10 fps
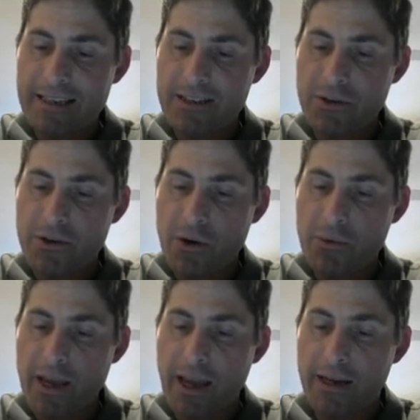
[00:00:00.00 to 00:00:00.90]
That's a no
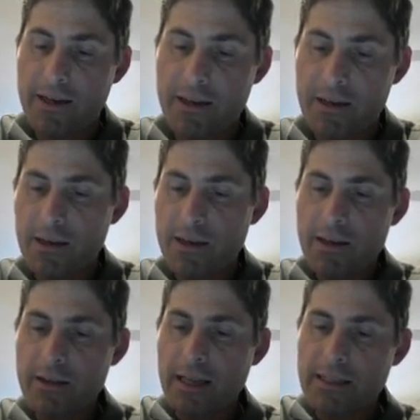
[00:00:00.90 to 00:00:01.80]
net.
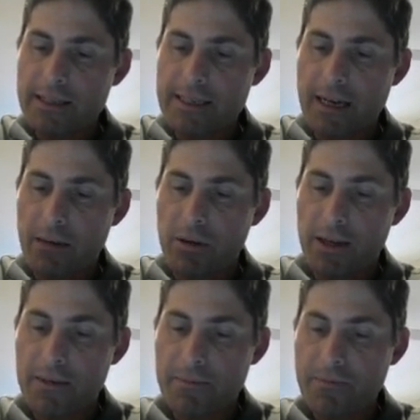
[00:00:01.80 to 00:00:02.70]
That's a
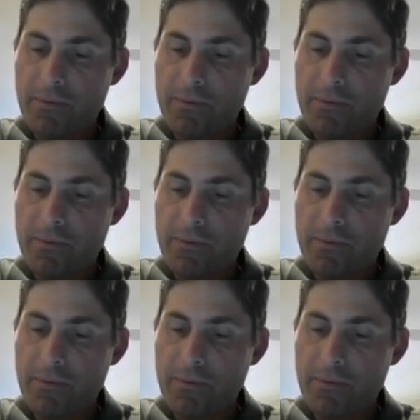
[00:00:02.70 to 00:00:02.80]
doublet.